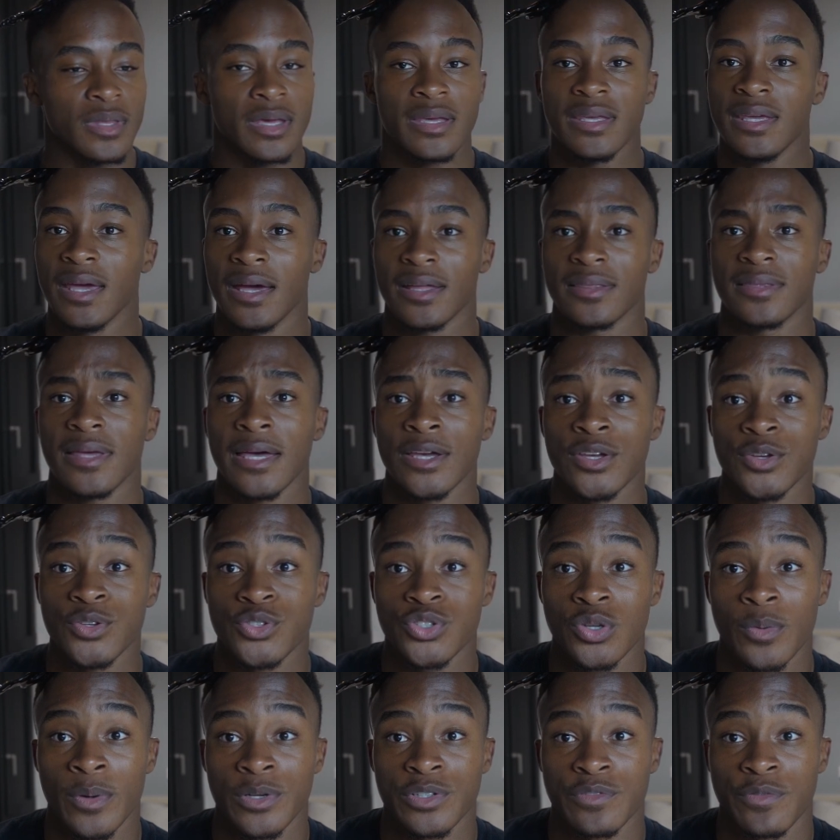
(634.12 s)
Yeah, thank you
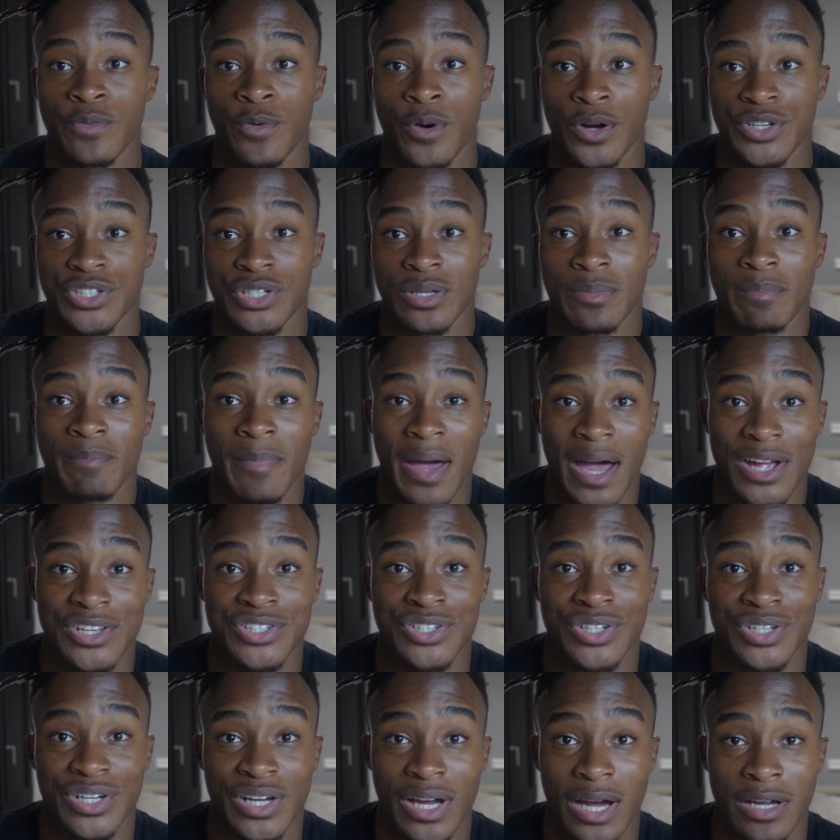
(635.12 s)
so much for watching
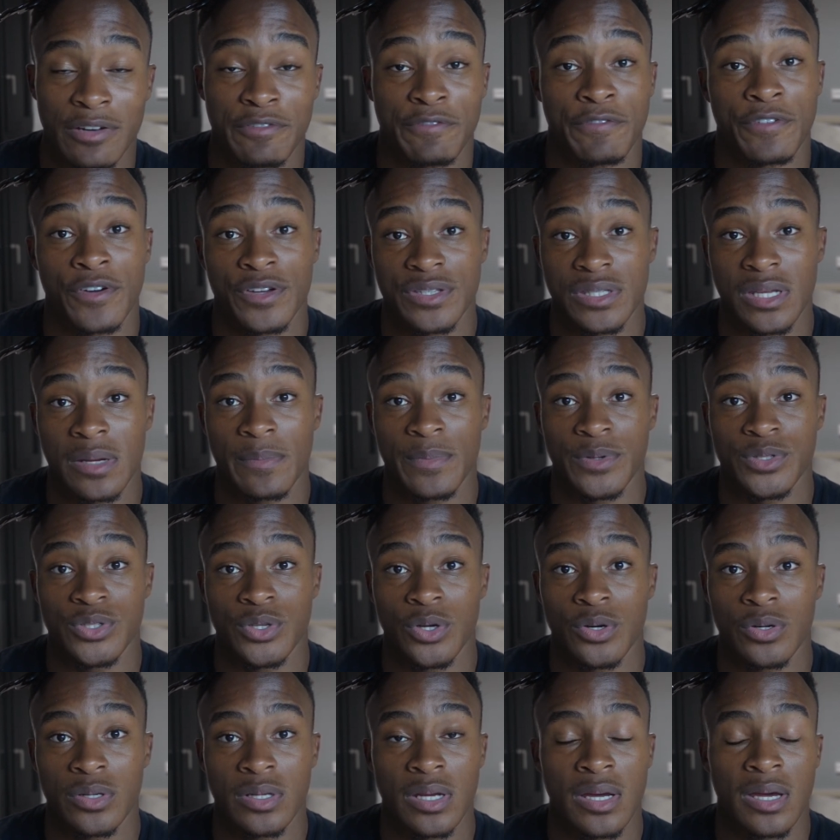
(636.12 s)
Maj and Cut first
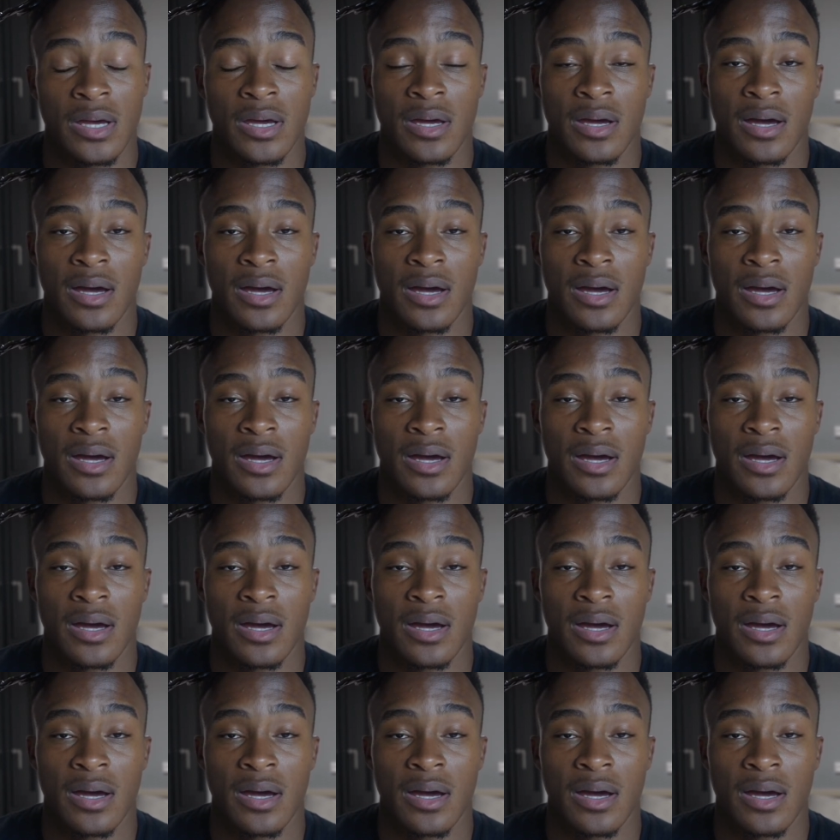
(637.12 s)
episode.